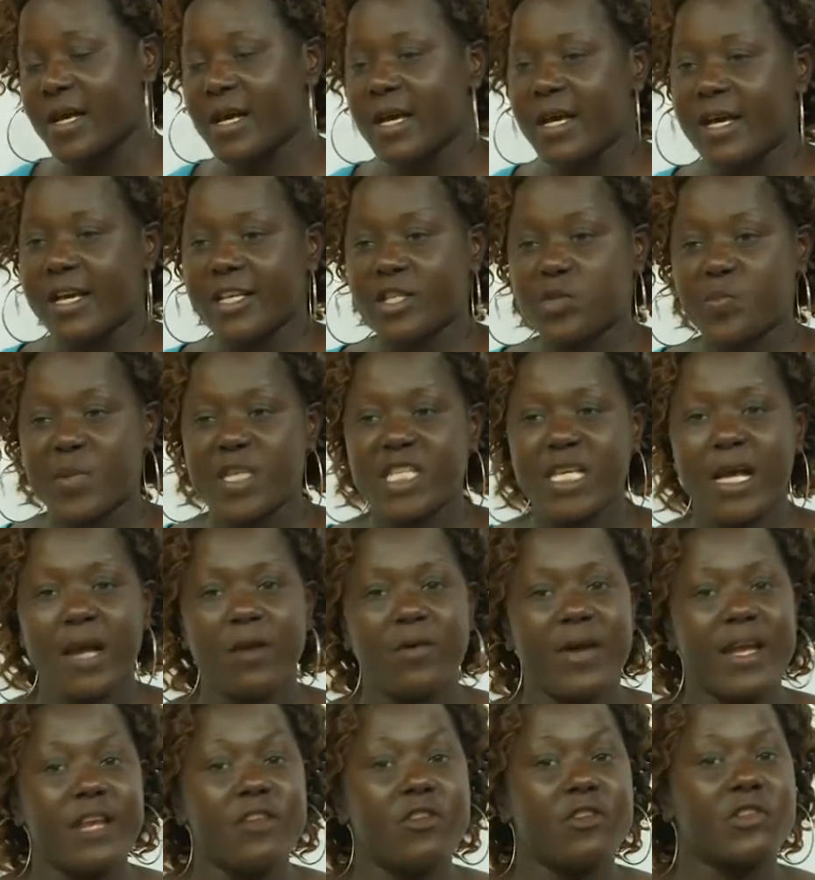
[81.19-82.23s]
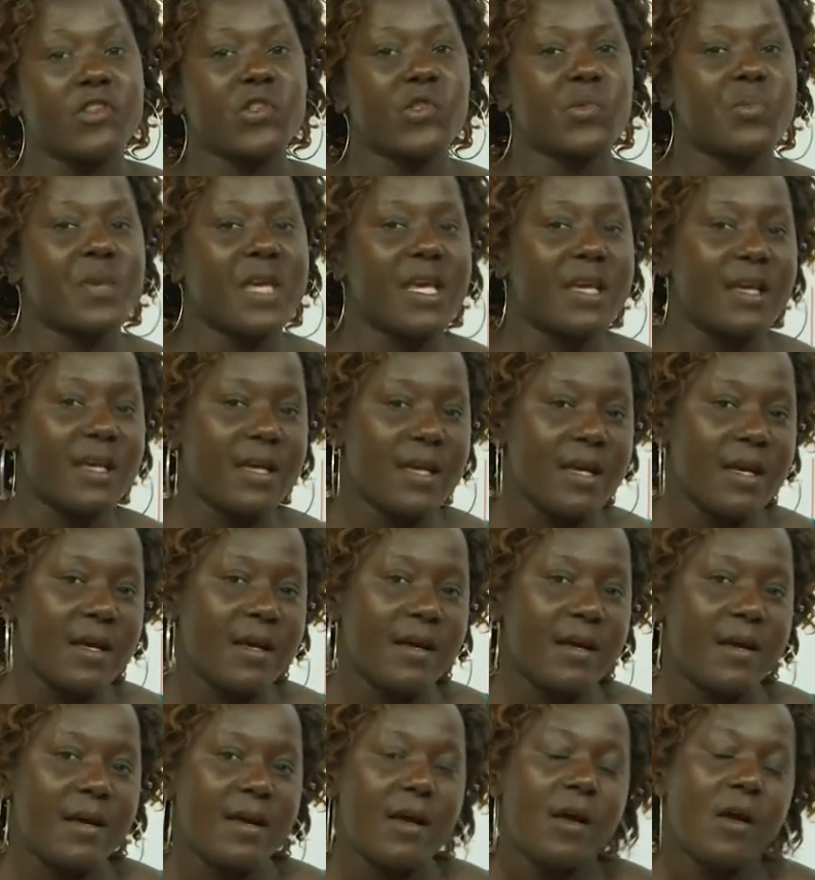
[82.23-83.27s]
especially when you're speaking,
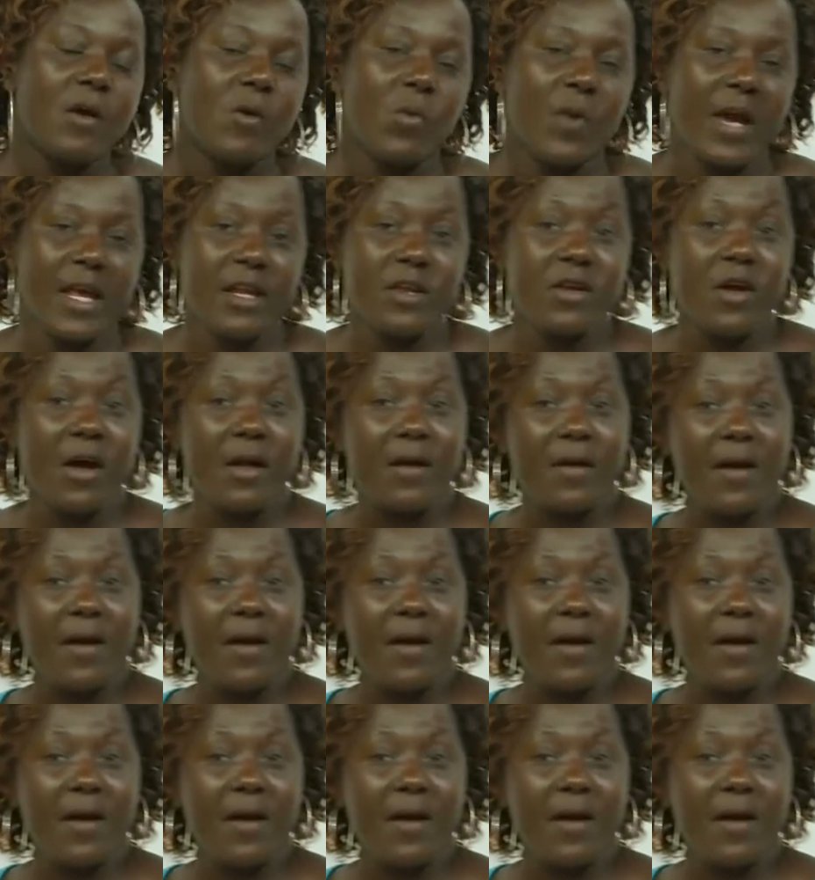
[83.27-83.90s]
when you're